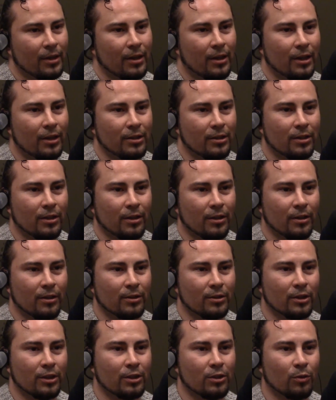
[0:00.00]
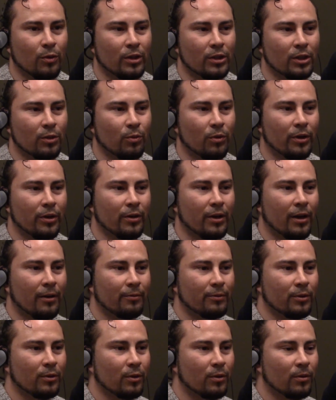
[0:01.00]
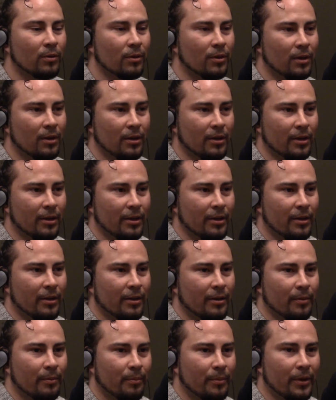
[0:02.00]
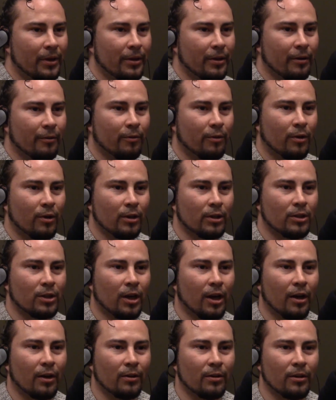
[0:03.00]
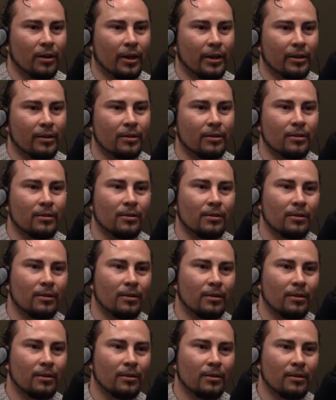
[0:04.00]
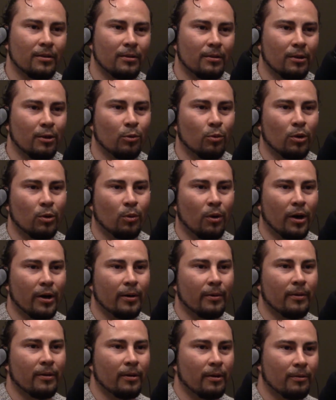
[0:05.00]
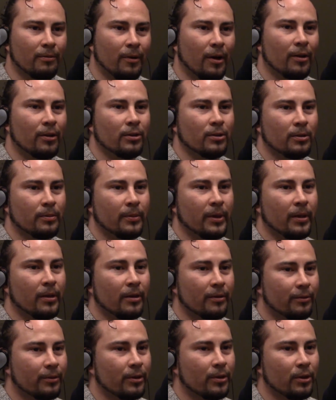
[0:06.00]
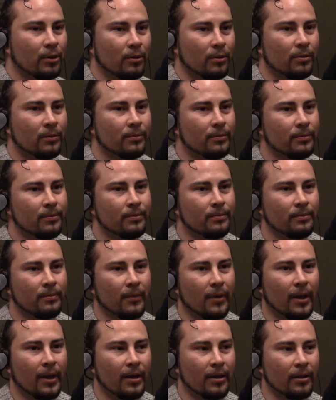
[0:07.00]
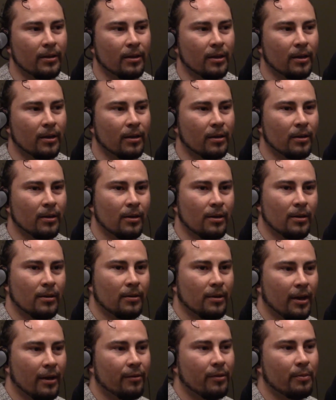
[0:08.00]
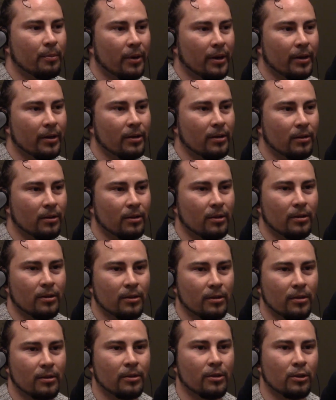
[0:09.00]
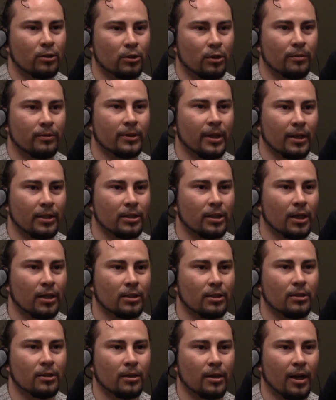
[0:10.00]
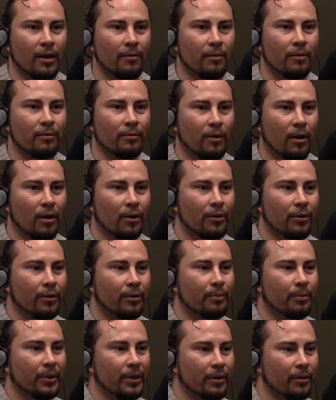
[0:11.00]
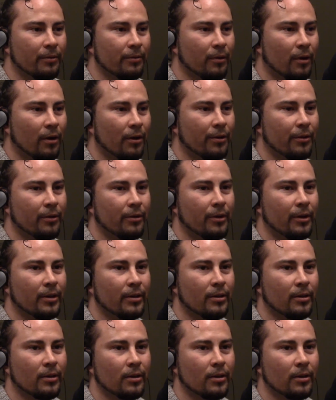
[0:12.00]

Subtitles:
It's a situation where you have to be there for a child like you would want a father to be there for you. And everybody deserves that chance to have a father, be a father, and